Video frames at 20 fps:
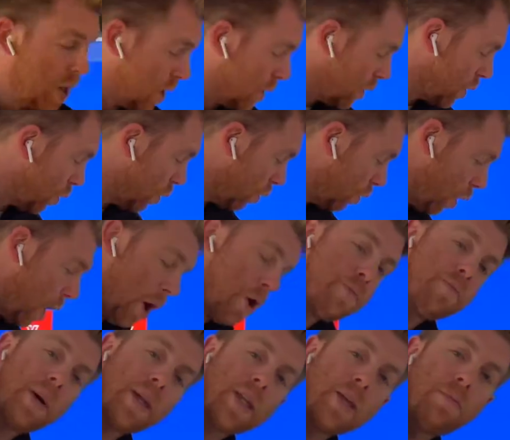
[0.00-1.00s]
Your home
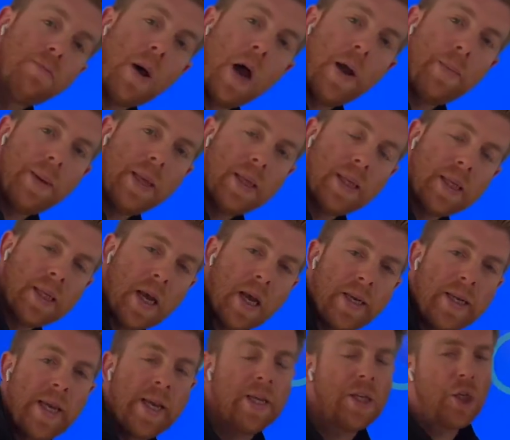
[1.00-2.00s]
button might be at the side
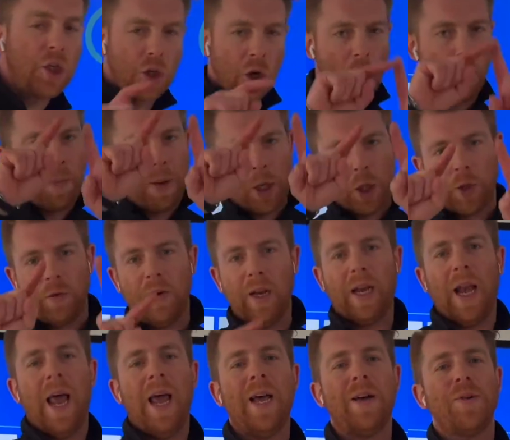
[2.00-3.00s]
here. It's just got a picture of a
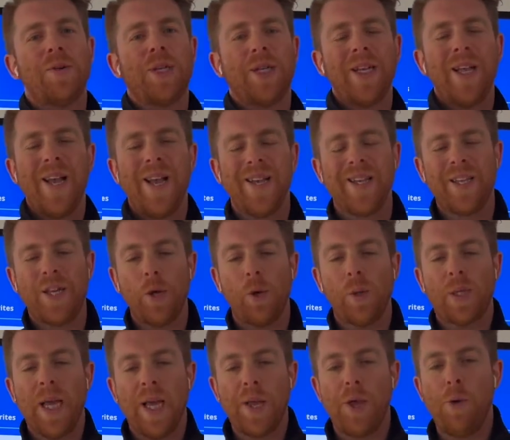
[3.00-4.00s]
little house, so it'll
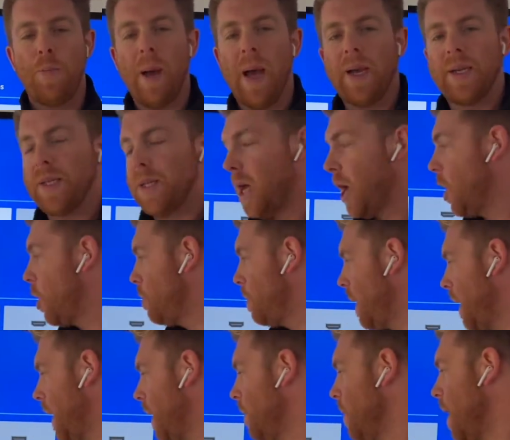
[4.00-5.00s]
take you back to the home
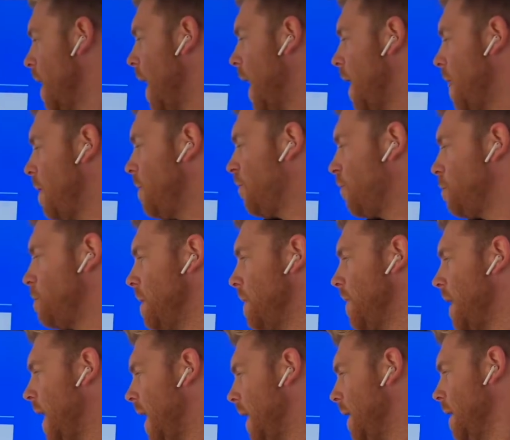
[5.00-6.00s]
here. And then from in
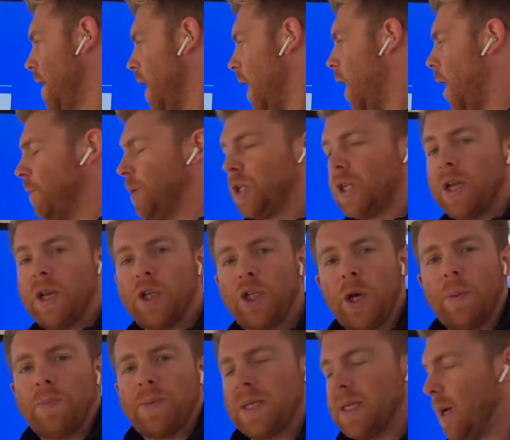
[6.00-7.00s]
there, I'm just going to
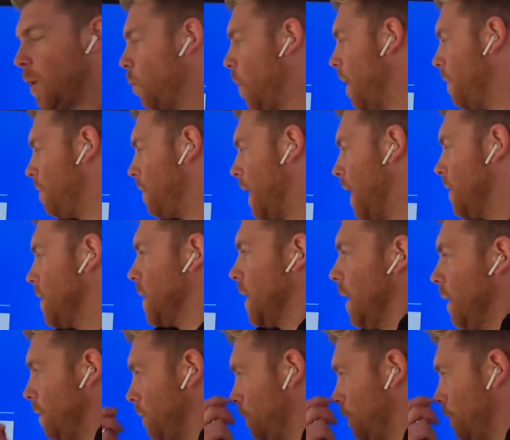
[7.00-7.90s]
jump to that web browser.